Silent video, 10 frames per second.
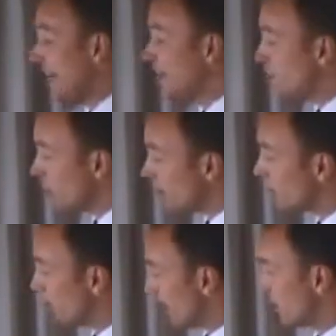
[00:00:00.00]
And it would
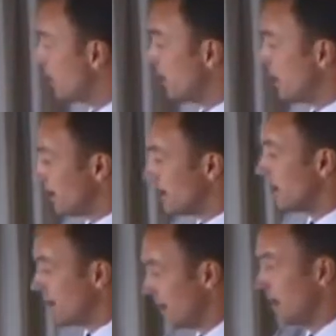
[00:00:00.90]
in fact be,
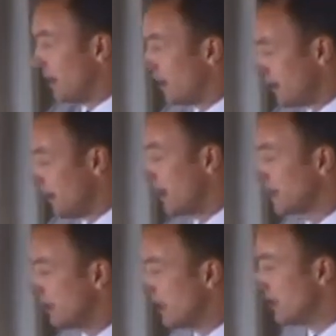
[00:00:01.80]
now
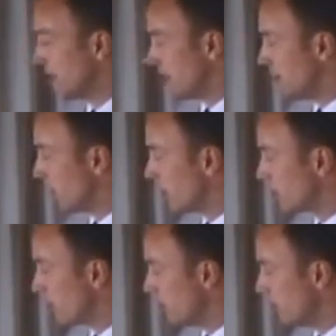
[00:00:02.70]
accidentally,
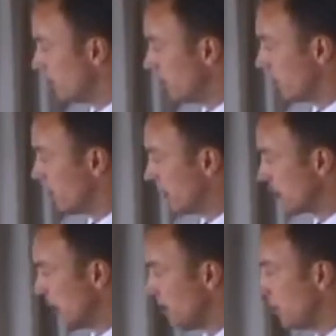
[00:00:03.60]
because of
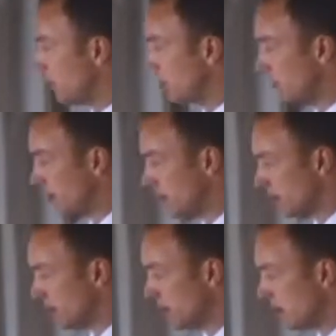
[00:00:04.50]
my example, would be
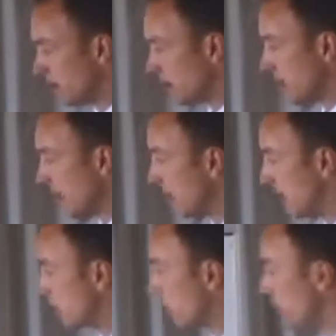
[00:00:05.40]

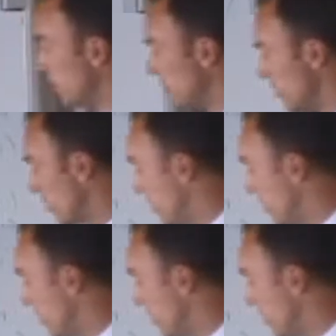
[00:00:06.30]
exactly determined.